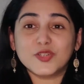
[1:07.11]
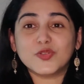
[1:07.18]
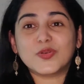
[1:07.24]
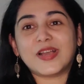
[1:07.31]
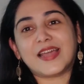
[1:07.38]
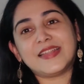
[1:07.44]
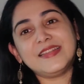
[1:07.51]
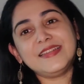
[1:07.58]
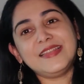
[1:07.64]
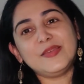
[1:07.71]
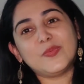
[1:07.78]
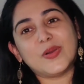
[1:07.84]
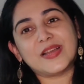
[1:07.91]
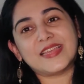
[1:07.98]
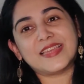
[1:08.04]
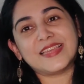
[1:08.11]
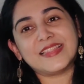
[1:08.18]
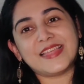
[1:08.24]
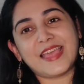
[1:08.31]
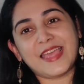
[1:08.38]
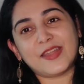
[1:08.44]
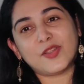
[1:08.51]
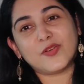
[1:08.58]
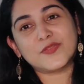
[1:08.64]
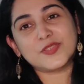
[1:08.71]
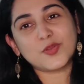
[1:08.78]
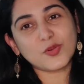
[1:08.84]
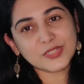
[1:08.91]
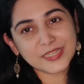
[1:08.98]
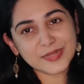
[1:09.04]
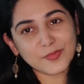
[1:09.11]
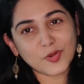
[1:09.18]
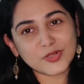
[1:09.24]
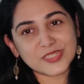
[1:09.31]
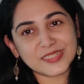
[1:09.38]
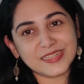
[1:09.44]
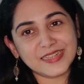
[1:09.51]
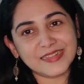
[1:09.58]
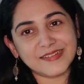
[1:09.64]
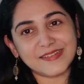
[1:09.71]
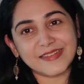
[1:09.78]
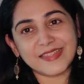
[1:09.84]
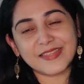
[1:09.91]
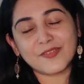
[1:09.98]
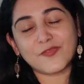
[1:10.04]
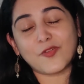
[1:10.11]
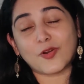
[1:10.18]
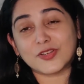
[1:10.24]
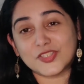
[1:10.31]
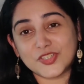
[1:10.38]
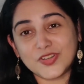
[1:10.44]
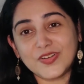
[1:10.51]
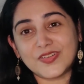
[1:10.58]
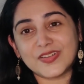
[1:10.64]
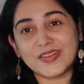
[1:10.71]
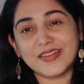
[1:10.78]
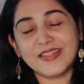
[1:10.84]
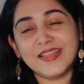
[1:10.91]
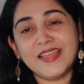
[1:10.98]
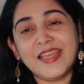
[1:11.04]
to currently working in the area of social-emotional learning for children,